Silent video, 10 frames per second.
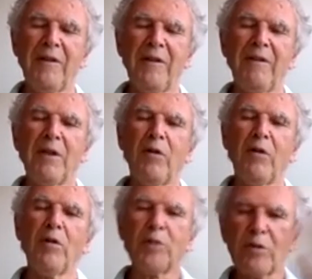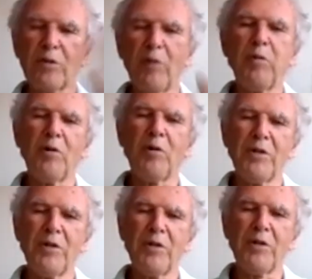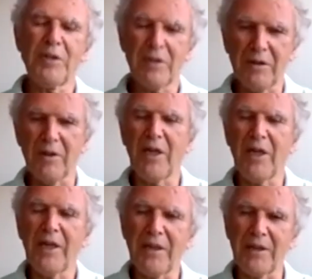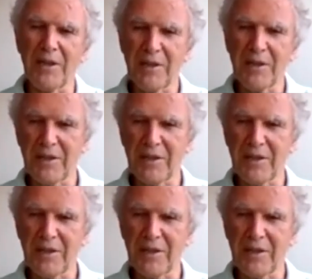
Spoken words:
That almost all points lie in this